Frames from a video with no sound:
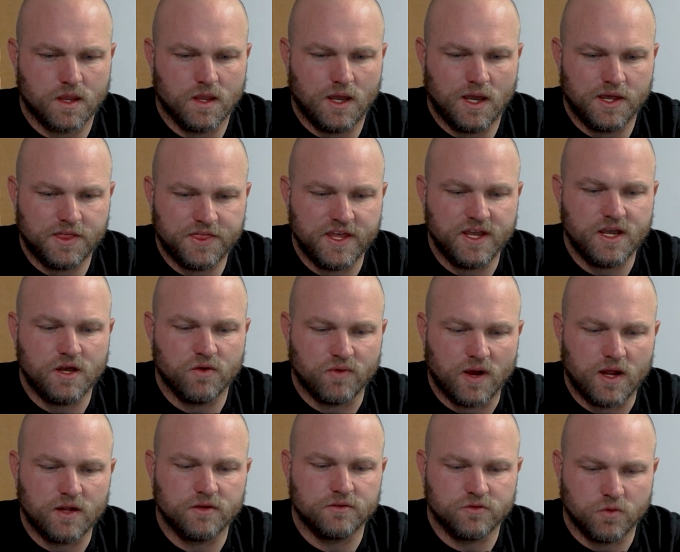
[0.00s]
think
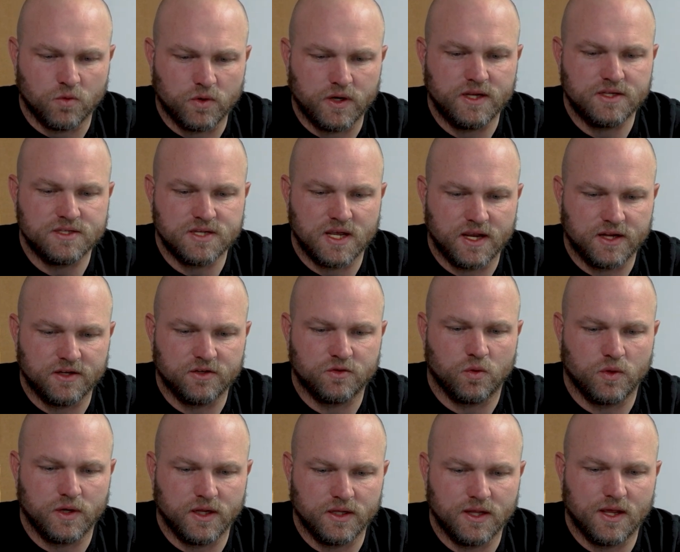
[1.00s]
around 2010,
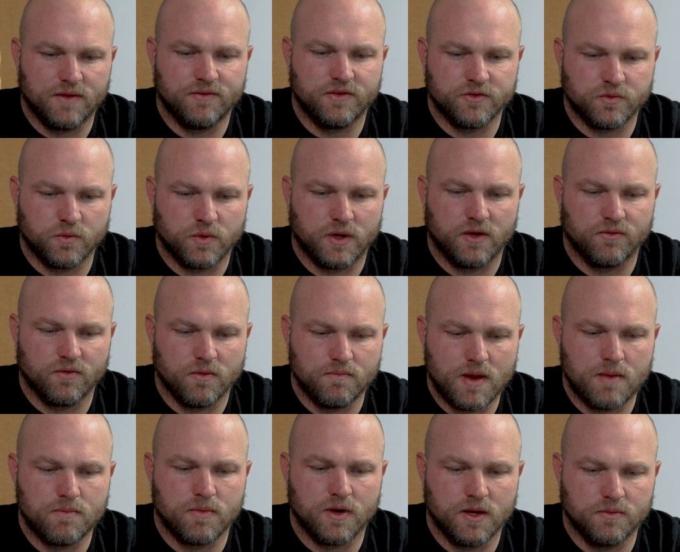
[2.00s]
2011 is when I
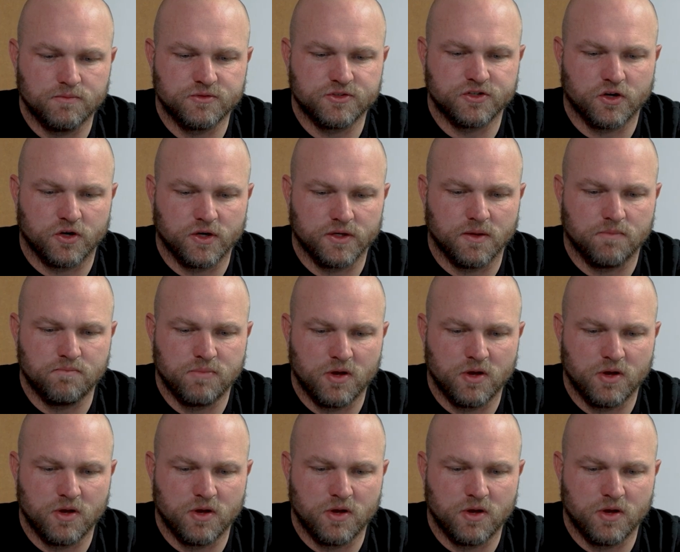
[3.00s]
remember him starting to